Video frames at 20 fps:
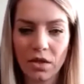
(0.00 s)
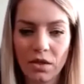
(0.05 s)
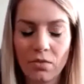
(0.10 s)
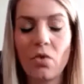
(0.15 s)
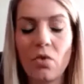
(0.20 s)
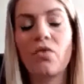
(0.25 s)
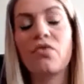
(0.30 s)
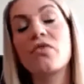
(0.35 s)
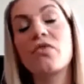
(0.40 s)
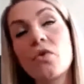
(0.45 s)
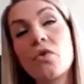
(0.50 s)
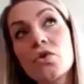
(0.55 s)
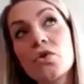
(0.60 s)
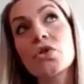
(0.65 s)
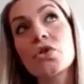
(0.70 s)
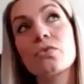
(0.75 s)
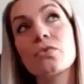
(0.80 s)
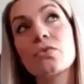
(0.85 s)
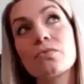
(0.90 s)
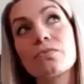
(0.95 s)
of
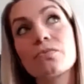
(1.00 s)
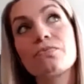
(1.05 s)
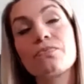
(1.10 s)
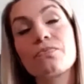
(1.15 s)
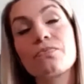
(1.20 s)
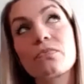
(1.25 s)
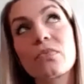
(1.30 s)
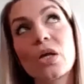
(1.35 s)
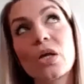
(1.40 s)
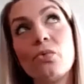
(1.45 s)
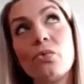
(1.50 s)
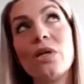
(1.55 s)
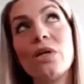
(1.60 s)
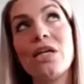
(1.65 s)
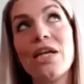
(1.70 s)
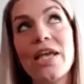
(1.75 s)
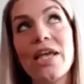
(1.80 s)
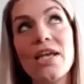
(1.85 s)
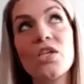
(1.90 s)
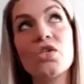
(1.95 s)
course,
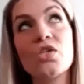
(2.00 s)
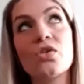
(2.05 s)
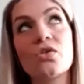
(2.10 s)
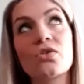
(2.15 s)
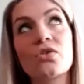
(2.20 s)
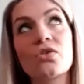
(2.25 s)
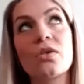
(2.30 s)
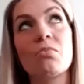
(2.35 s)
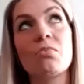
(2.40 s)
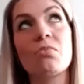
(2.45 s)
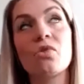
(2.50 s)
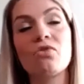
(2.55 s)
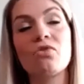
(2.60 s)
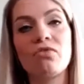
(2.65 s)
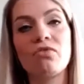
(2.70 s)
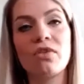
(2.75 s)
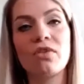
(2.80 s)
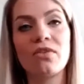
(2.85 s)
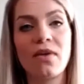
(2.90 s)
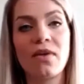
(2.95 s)
relations the most
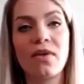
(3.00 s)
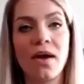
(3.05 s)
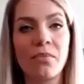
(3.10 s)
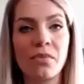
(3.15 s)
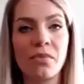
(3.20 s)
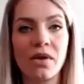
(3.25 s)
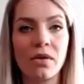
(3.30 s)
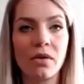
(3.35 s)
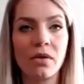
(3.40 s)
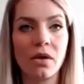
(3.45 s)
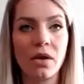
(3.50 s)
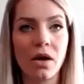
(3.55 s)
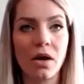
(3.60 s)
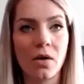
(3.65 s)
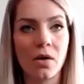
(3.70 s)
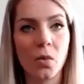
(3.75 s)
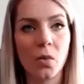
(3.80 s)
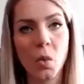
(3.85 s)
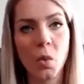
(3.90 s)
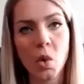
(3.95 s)
of the time
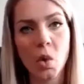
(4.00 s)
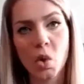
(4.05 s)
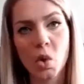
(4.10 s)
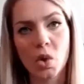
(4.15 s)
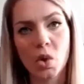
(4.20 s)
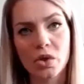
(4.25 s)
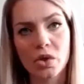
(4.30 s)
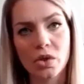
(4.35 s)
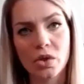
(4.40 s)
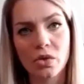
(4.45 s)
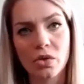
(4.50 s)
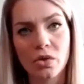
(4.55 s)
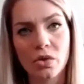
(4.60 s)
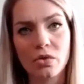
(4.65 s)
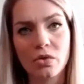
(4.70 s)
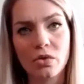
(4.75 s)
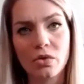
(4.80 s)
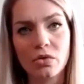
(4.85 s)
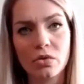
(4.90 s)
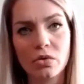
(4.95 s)
are war, you
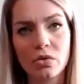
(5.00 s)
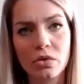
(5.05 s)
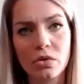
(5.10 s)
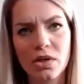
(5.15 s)
know.